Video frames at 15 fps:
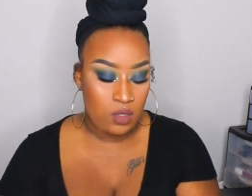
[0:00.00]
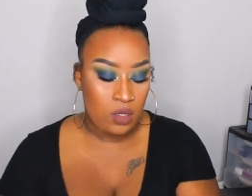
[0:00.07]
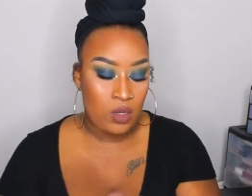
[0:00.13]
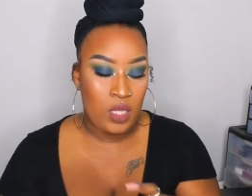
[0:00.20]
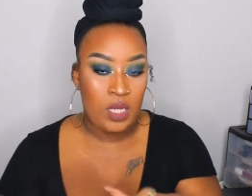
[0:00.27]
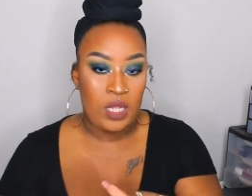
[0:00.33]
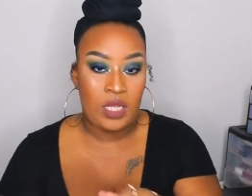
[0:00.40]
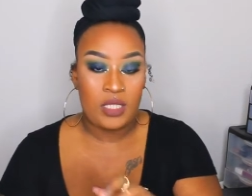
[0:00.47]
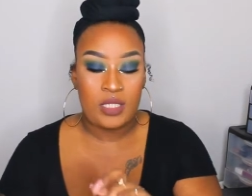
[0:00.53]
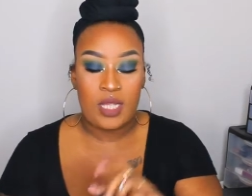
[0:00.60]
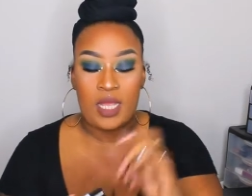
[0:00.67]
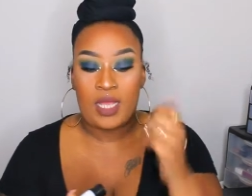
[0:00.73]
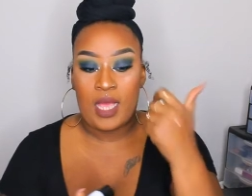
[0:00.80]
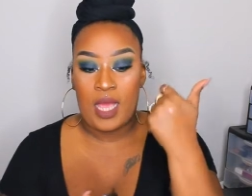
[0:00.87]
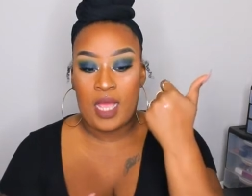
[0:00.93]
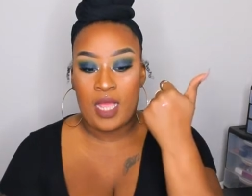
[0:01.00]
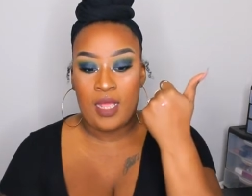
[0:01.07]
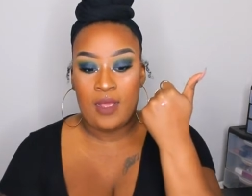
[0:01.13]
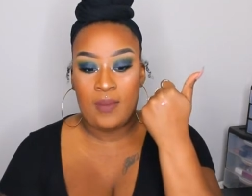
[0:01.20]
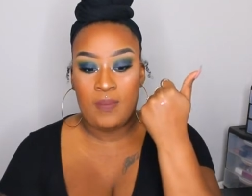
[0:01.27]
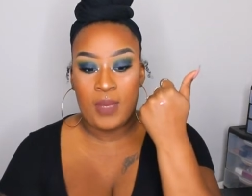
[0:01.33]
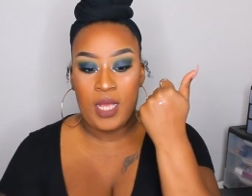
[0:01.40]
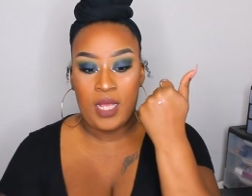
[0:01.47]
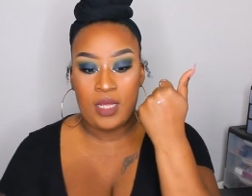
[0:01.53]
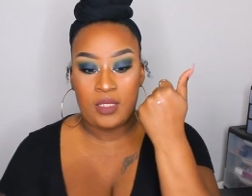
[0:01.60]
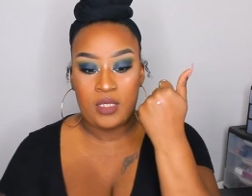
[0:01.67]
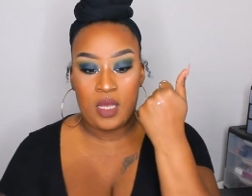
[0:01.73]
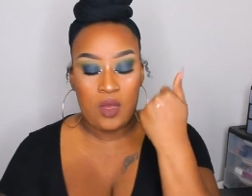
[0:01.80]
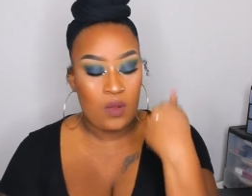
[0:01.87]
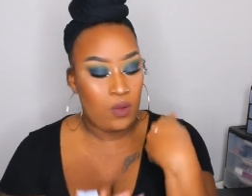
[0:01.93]
So it is like a pink
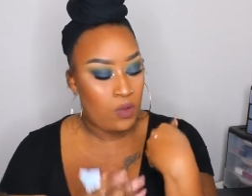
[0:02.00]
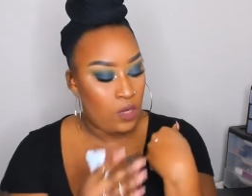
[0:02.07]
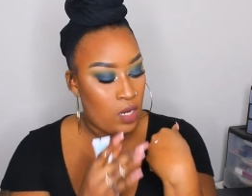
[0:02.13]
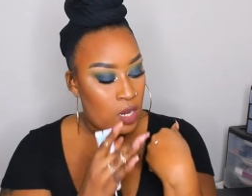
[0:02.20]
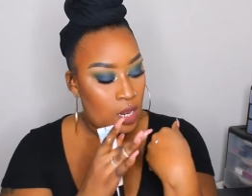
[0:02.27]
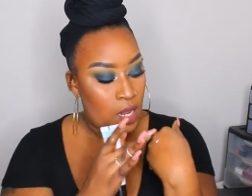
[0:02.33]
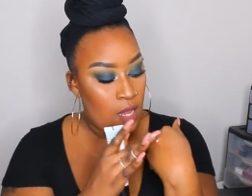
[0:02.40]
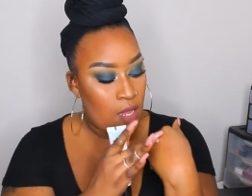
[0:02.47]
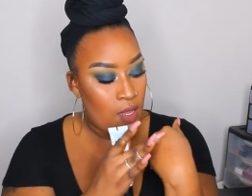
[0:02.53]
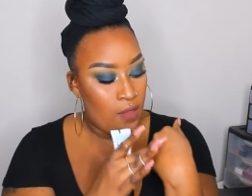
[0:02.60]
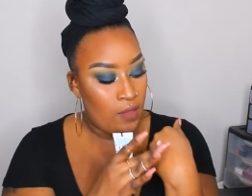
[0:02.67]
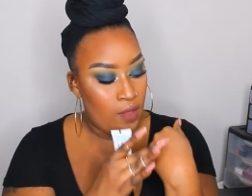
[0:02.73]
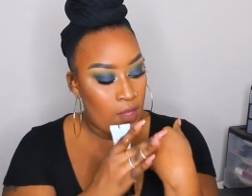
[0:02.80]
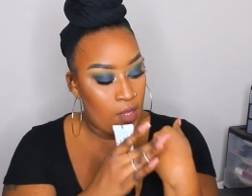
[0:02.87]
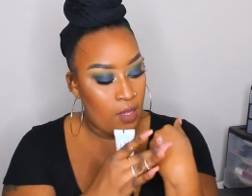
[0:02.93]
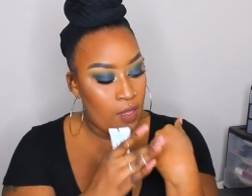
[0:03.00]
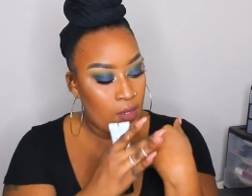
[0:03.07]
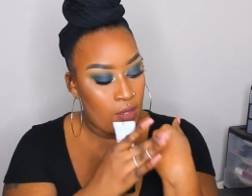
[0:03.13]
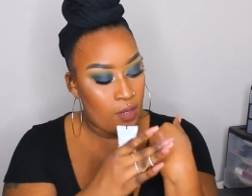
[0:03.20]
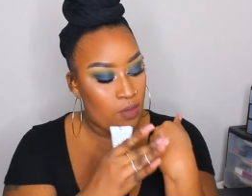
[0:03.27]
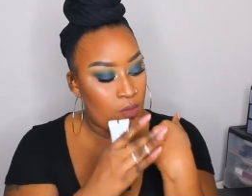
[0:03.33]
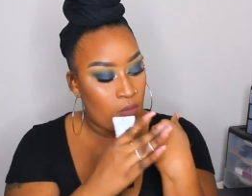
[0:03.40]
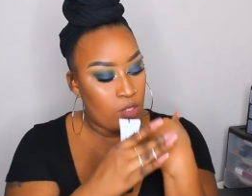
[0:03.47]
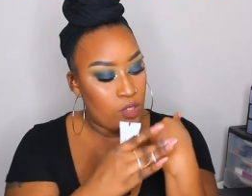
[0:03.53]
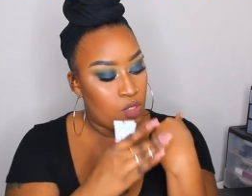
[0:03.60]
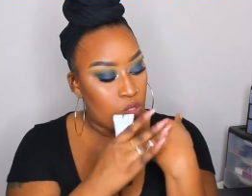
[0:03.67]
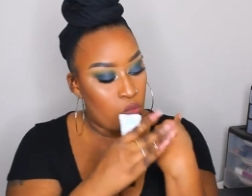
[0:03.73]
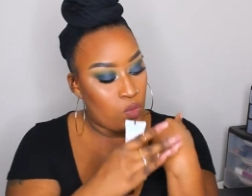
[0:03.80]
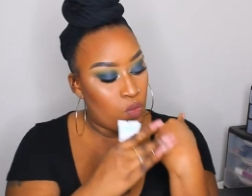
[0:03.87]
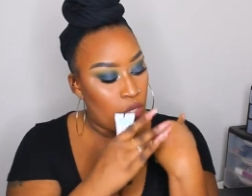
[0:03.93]
tone and then
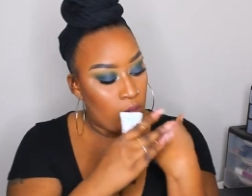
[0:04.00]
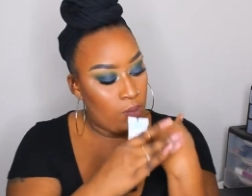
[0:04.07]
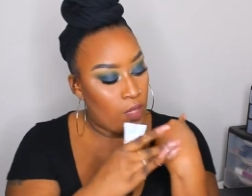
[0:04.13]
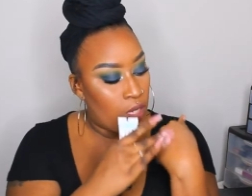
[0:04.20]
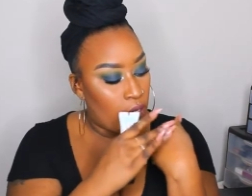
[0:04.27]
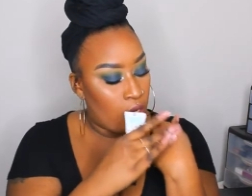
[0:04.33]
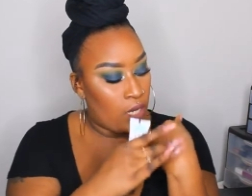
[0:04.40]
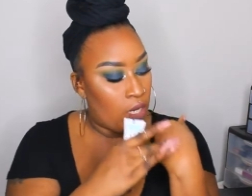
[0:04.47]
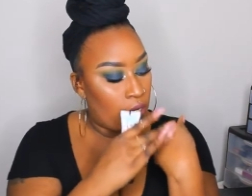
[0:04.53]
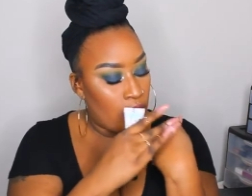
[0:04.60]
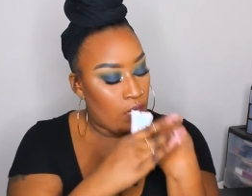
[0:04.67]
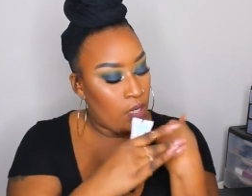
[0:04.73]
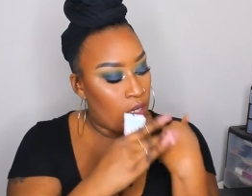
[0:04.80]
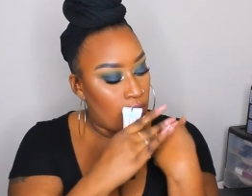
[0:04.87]
once you rub it in